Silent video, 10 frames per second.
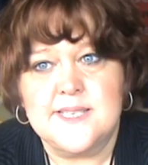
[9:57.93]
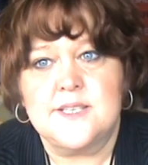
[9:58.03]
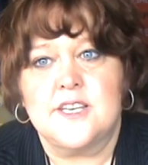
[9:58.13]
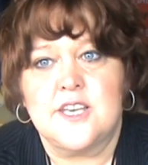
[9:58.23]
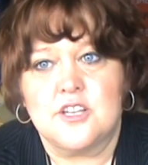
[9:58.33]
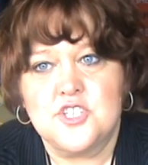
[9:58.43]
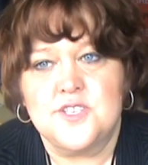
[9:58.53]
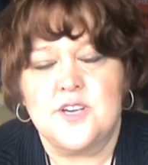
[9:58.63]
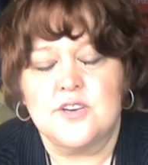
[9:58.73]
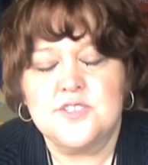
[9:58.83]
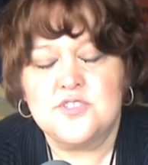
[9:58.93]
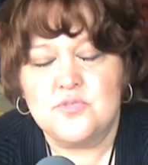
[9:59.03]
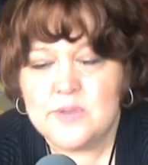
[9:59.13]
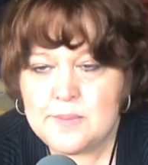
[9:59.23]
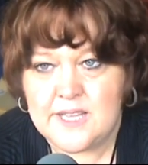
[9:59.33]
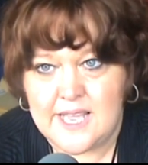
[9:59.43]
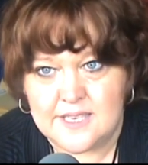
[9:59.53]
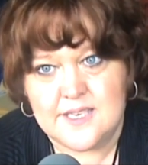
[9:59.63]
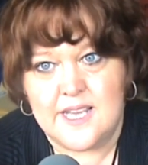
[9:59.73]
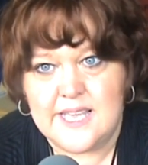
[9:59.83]
these cultures are extremely
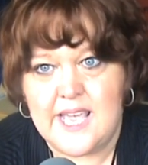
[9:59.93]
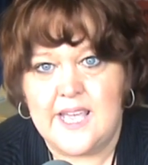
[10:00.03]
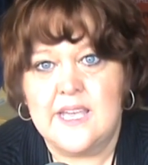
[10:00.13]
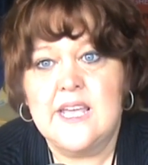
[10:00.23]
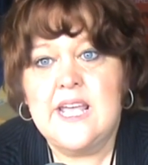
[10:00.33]
anti-gay,